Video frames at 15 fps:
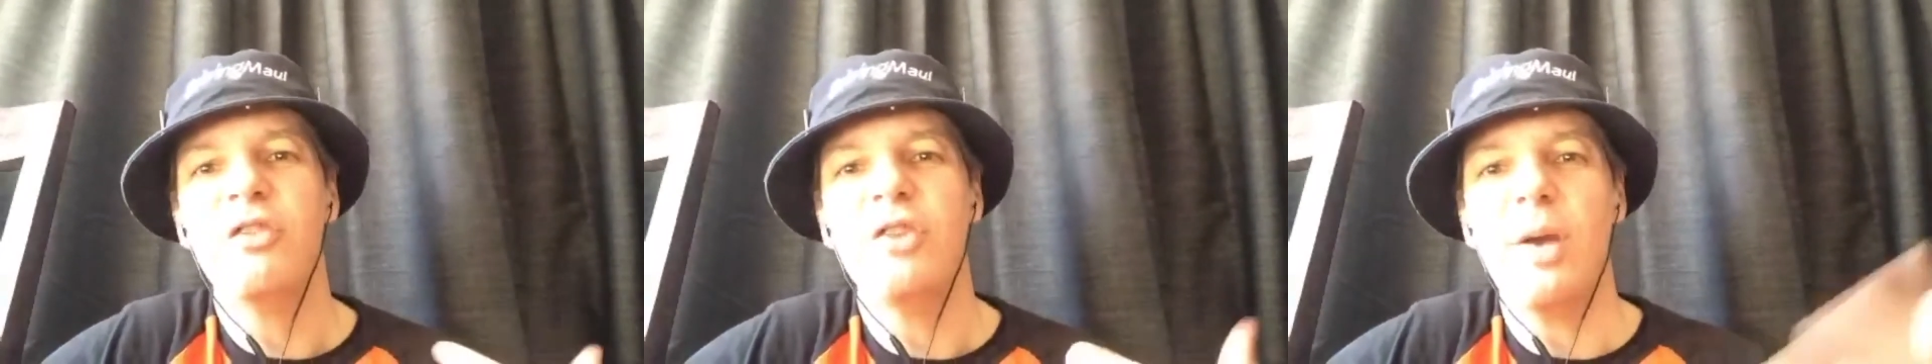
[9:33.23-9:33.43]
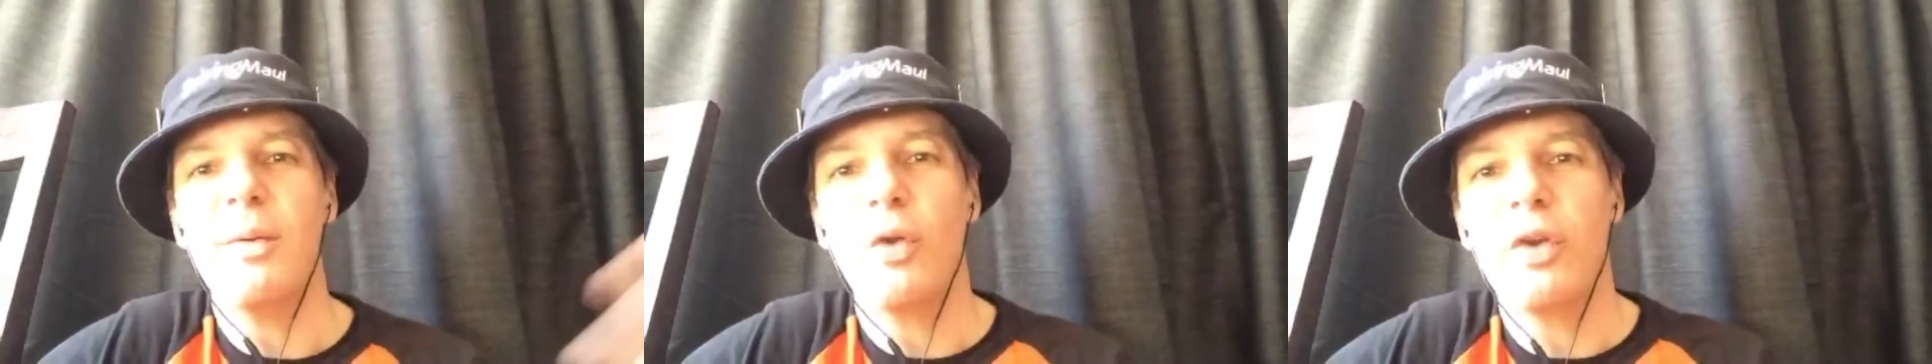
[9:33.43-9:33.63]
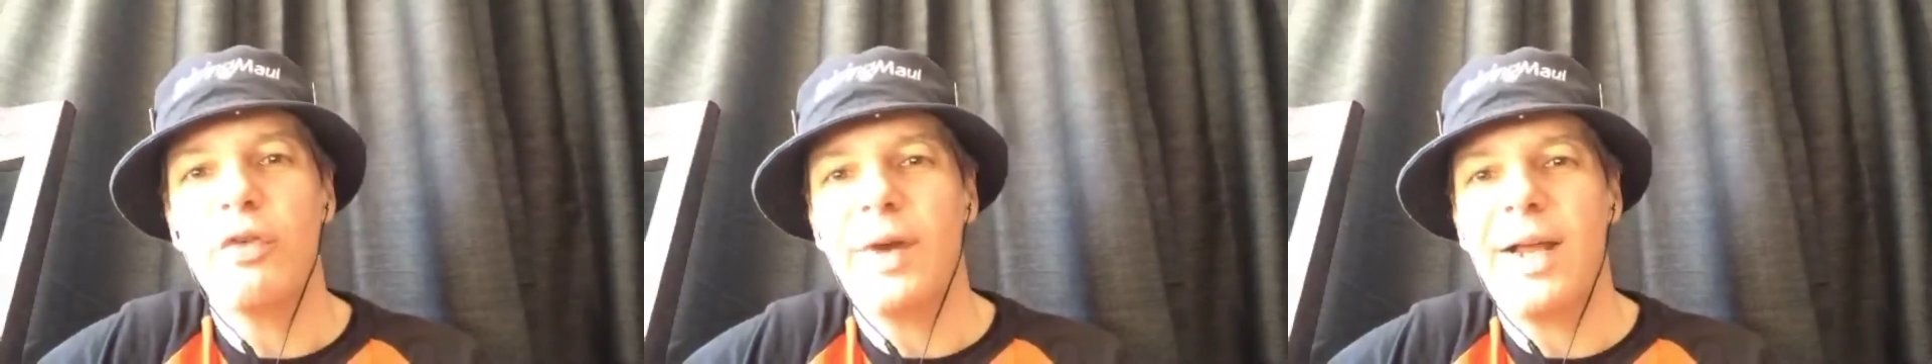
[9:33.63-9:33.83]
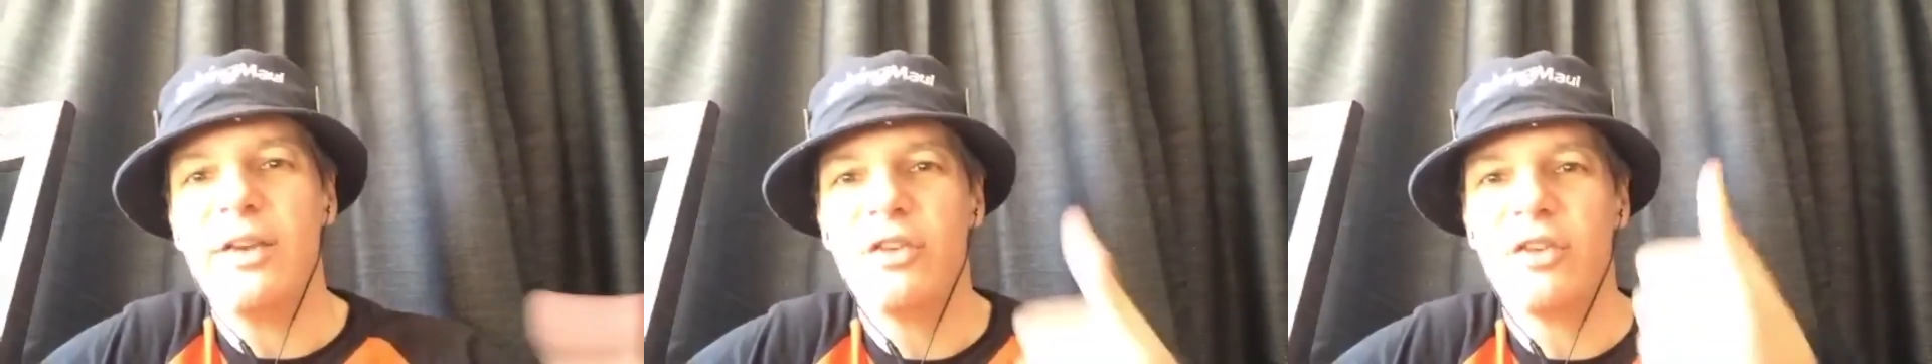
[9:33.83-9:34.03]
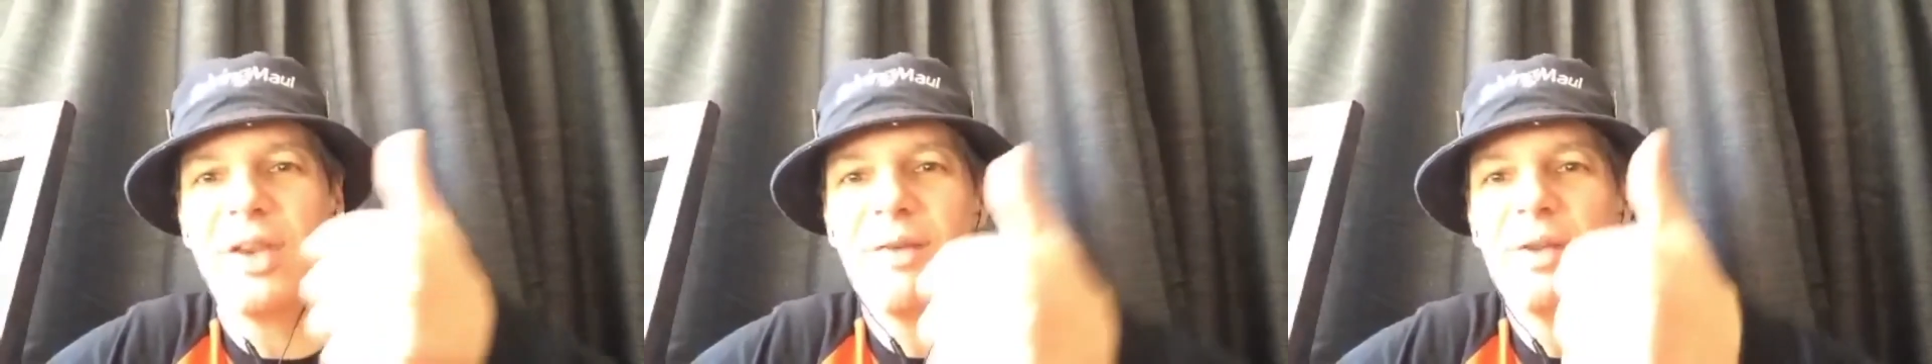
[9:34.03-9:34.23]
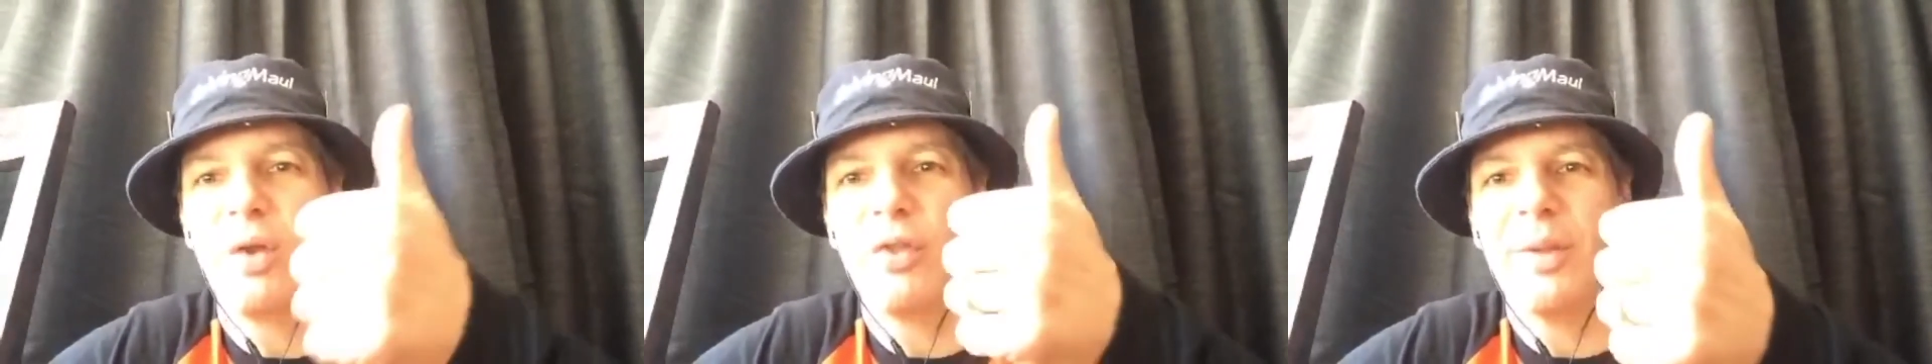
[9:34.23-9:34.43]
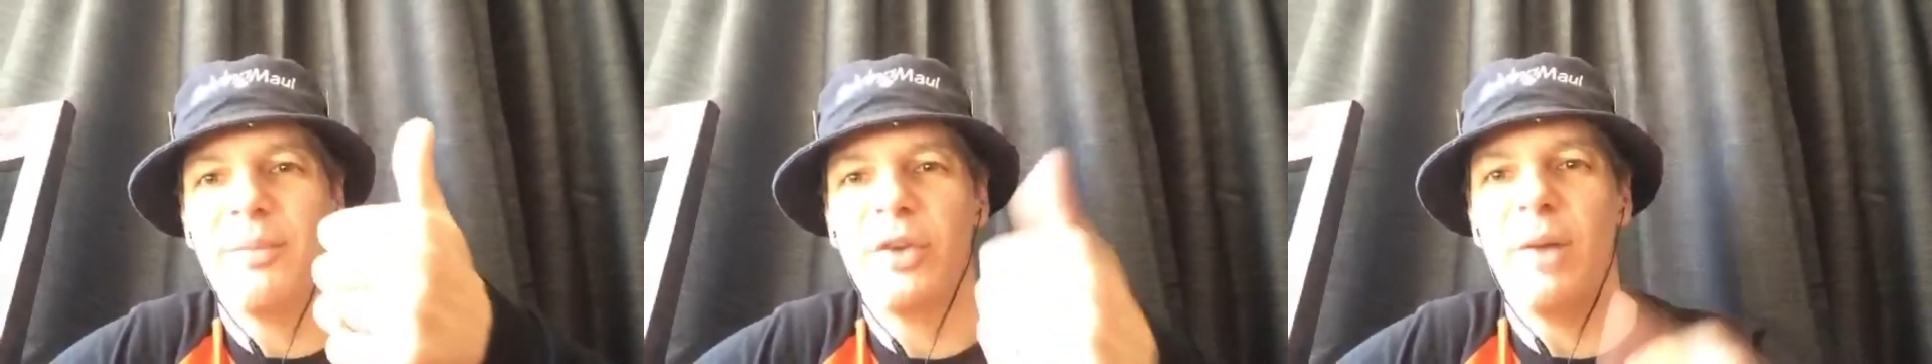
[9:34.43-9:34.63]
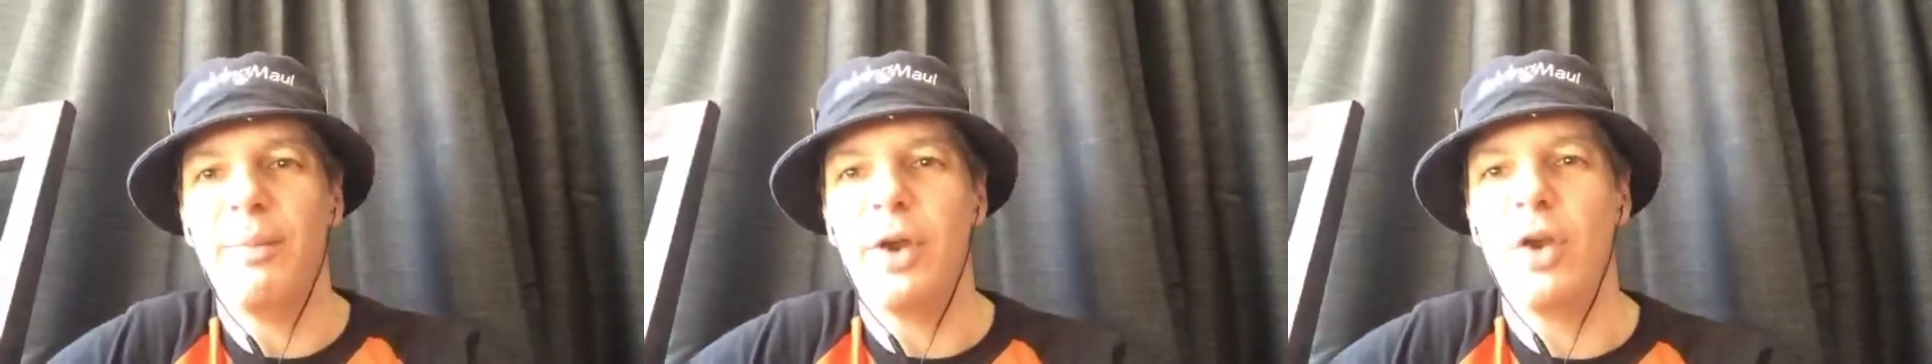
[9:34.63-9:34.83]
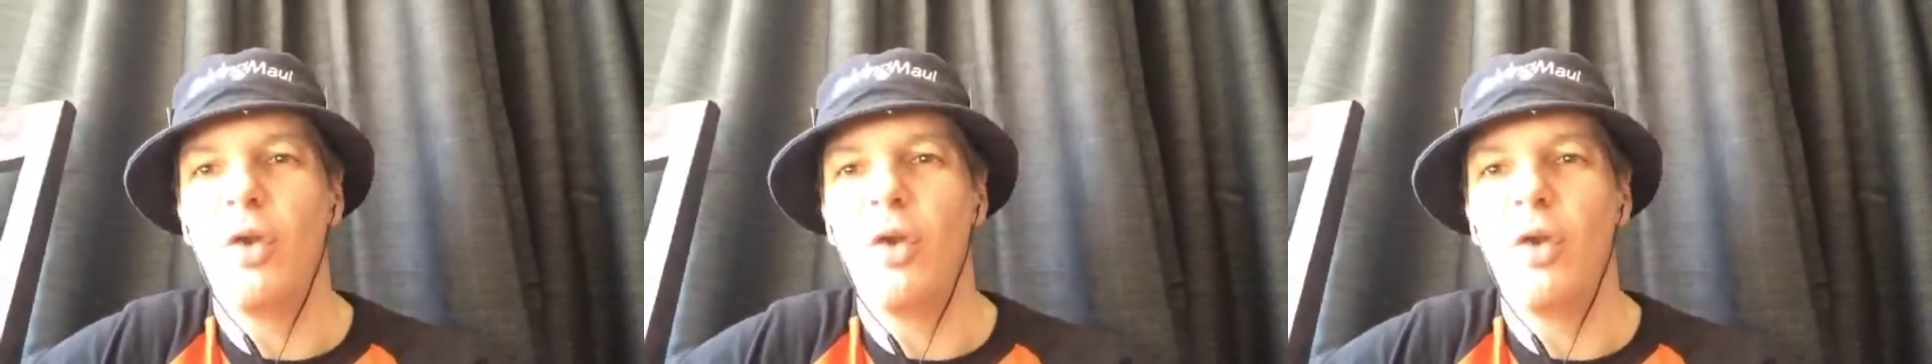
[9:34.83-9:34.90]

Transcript: Share it with all your friends, give it the old thumbs up